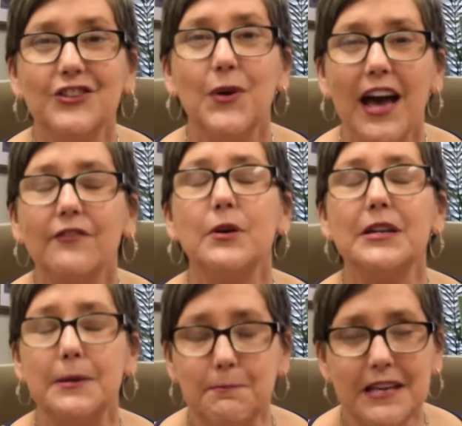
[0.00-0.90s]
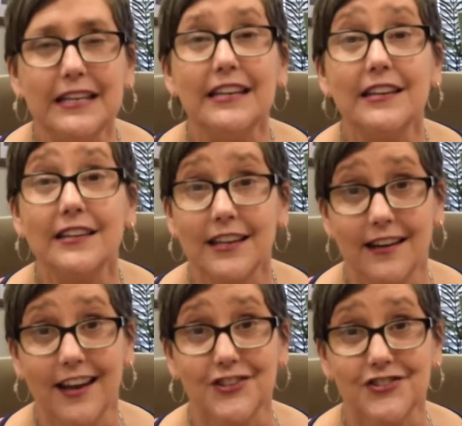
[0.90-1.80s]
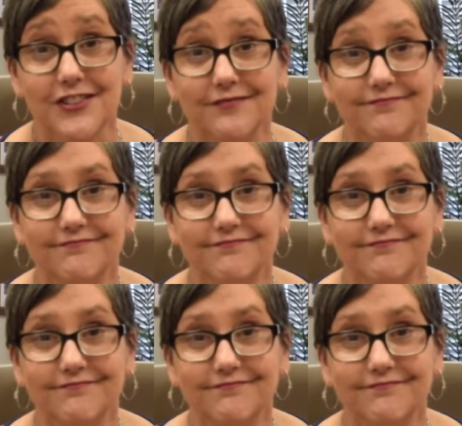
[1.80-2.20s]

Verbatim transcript: you have an immediate connection.